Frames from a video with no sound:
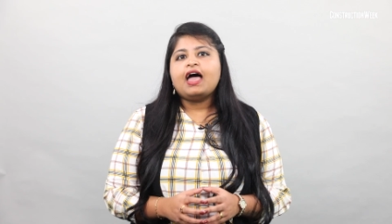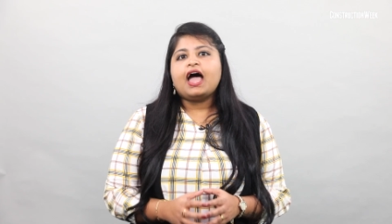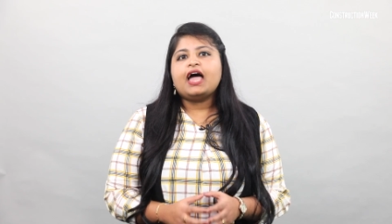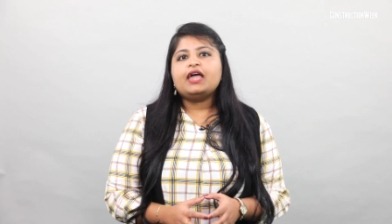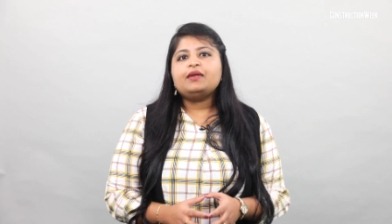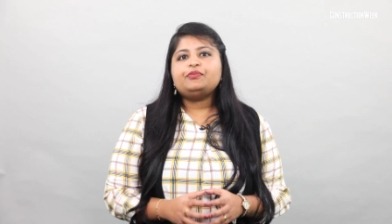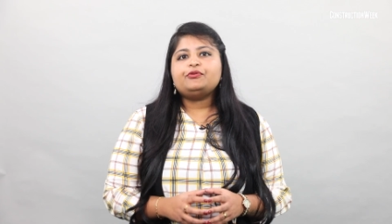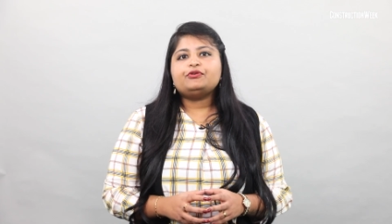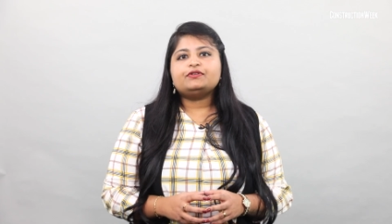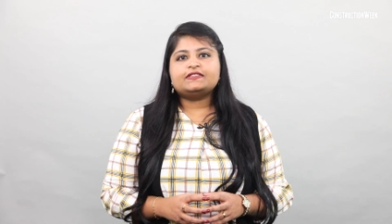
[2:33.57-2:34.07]

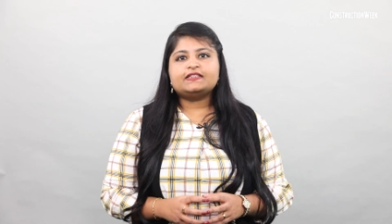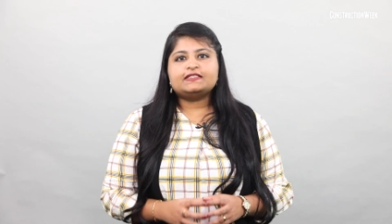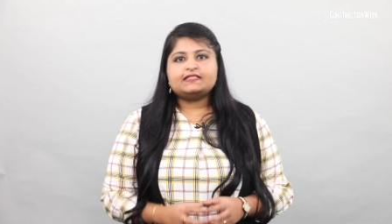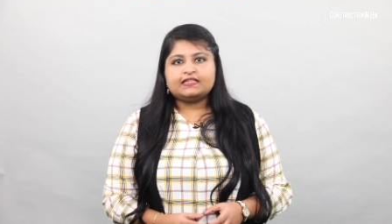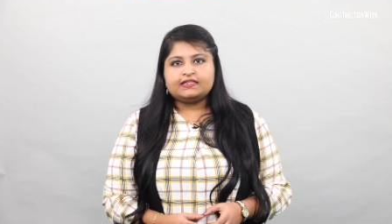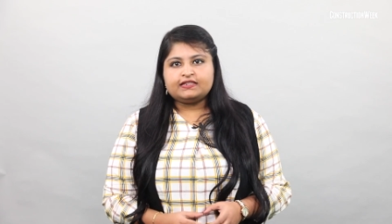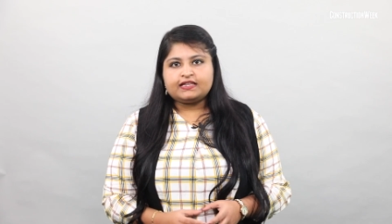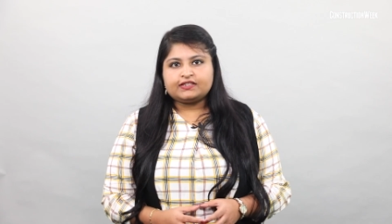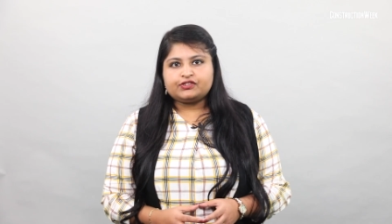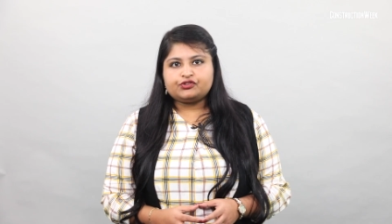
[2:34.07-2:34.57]
and Process
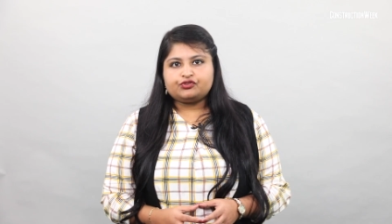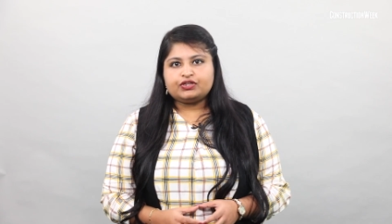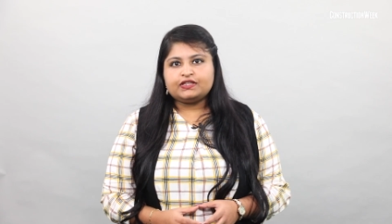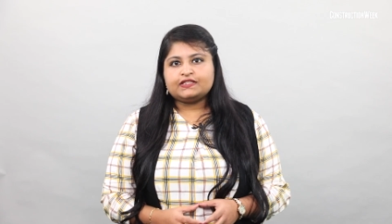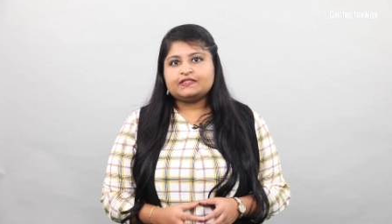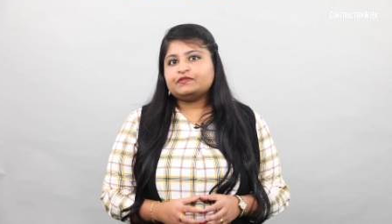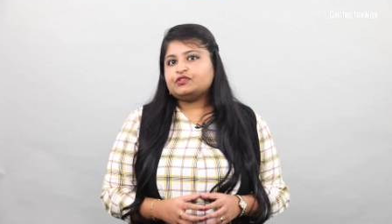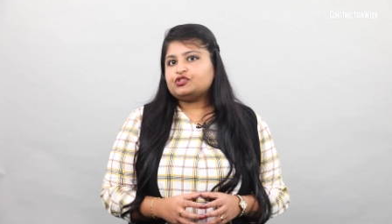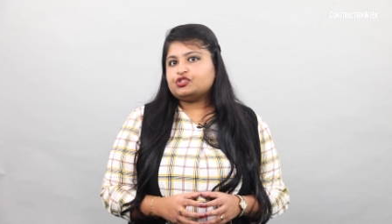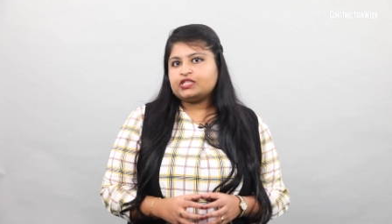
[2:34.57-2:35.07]

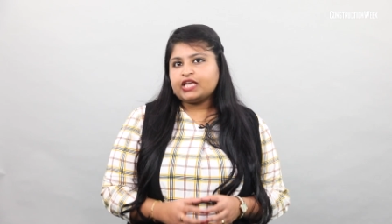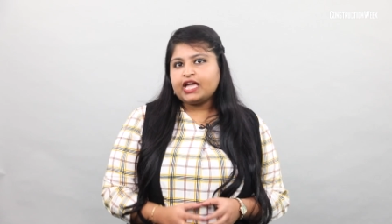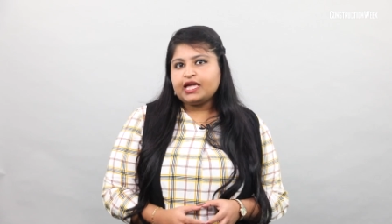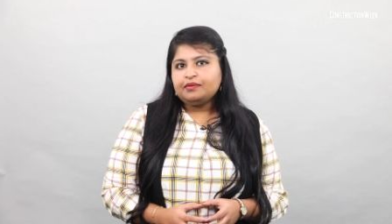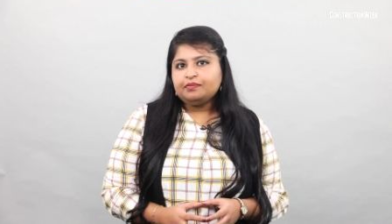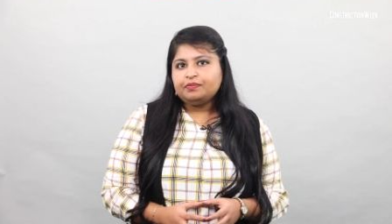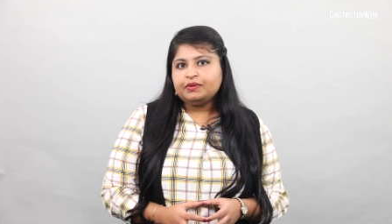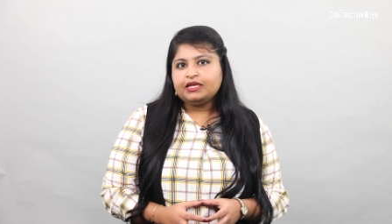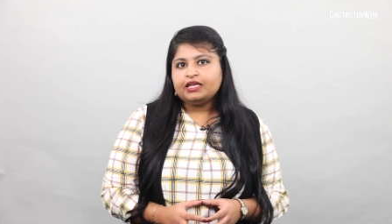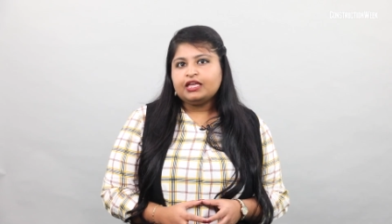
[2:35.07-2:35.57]
Industries, which is
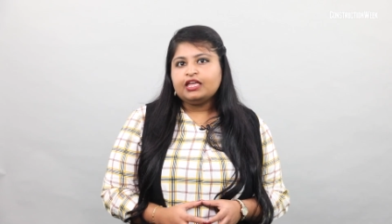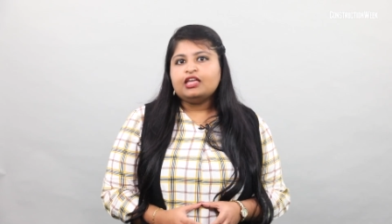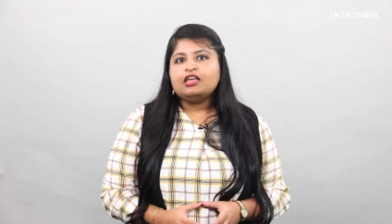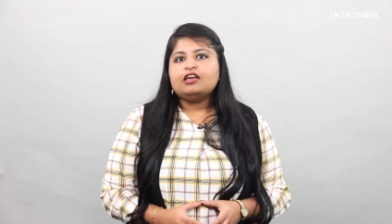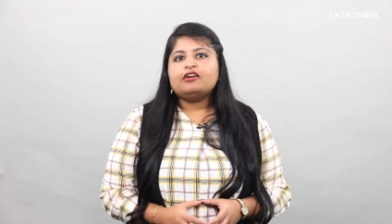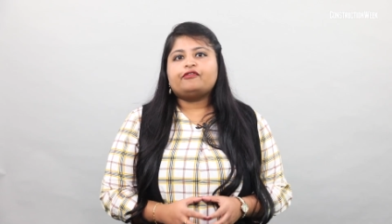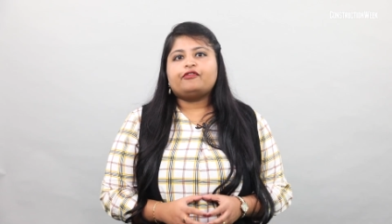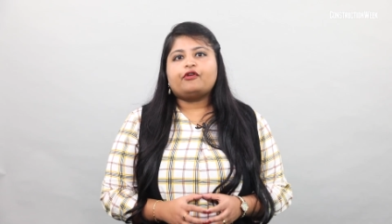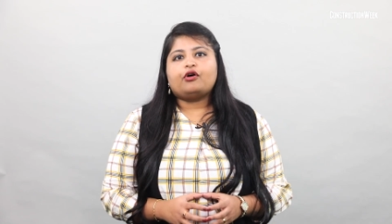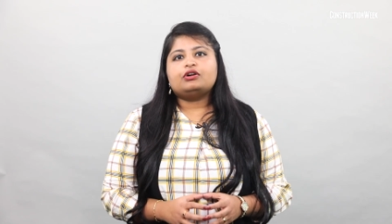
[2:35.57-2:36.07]
Enppi,
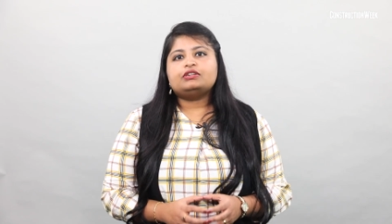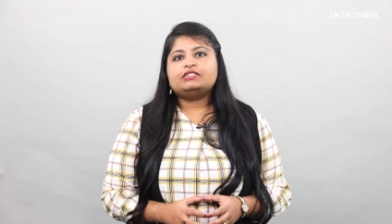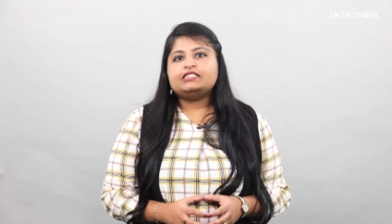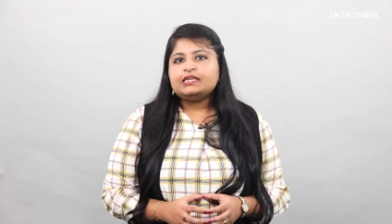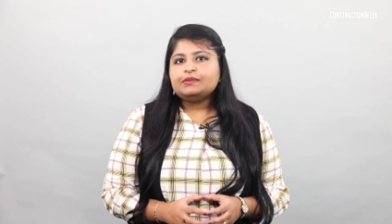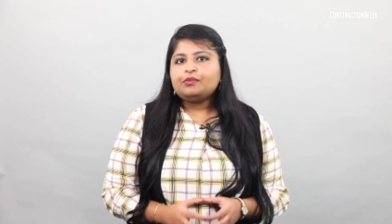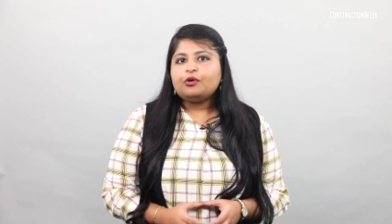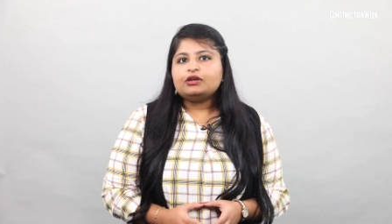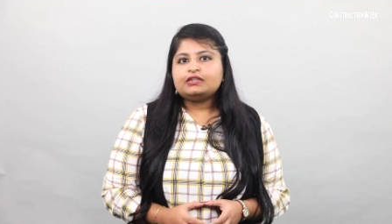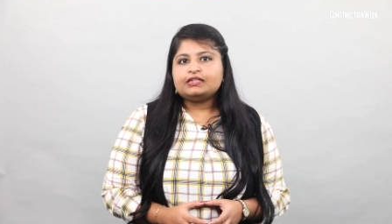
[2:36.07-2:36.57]
for
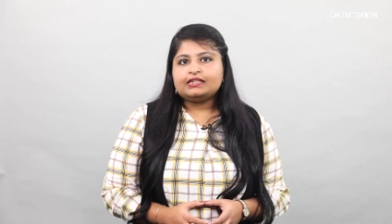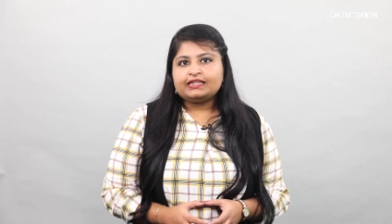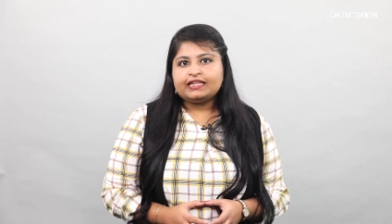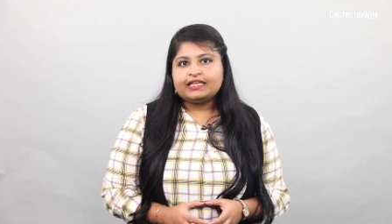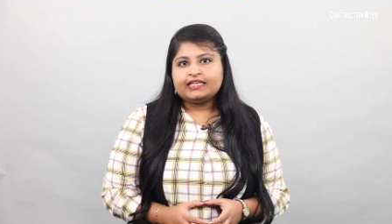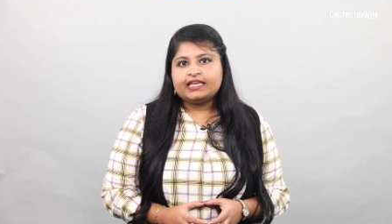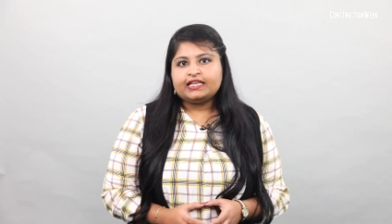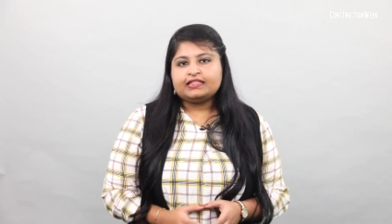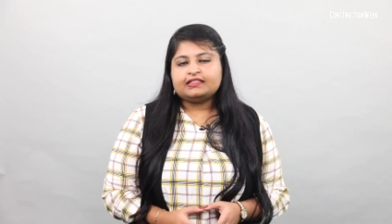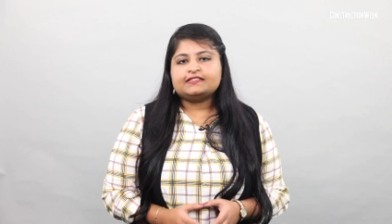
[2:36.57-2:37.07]

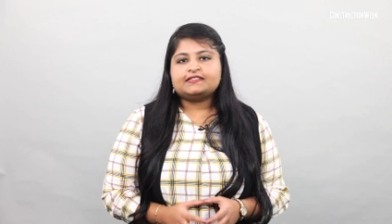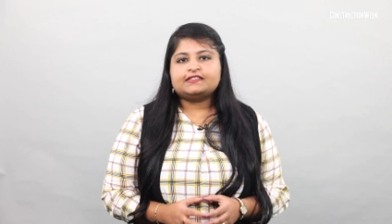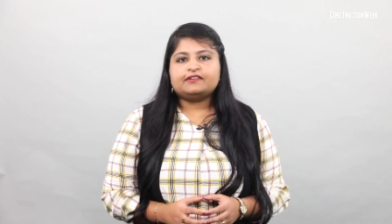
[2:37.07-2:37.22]
debottlenecking the